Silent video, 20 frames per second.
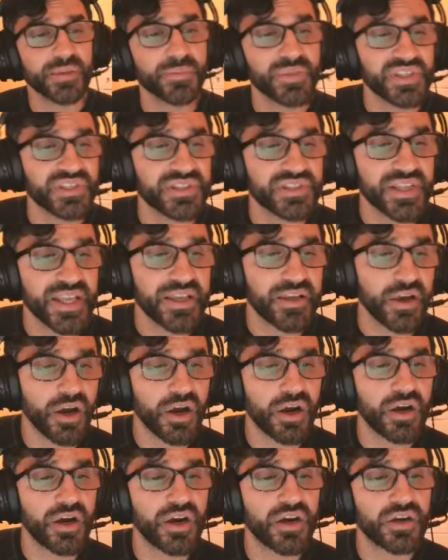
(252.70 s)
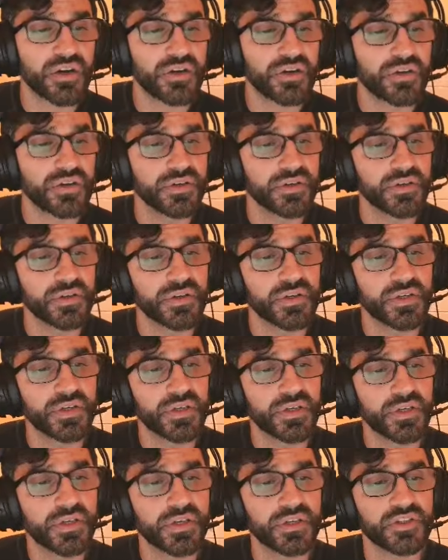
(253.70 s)
means they are
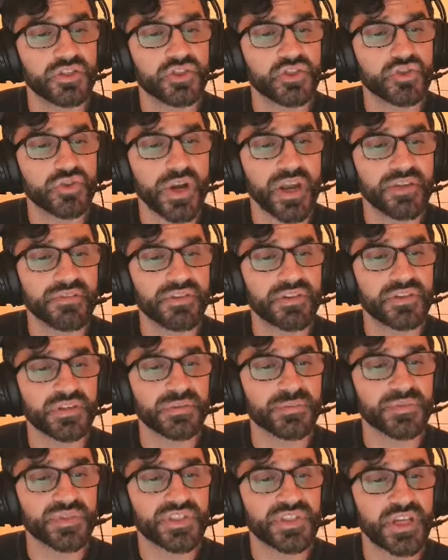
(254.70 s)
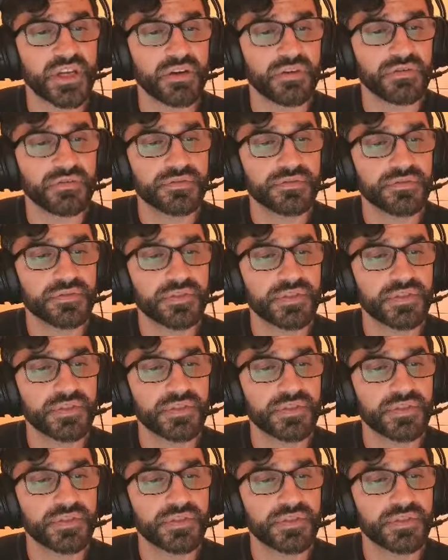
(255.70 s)
a driver themselves.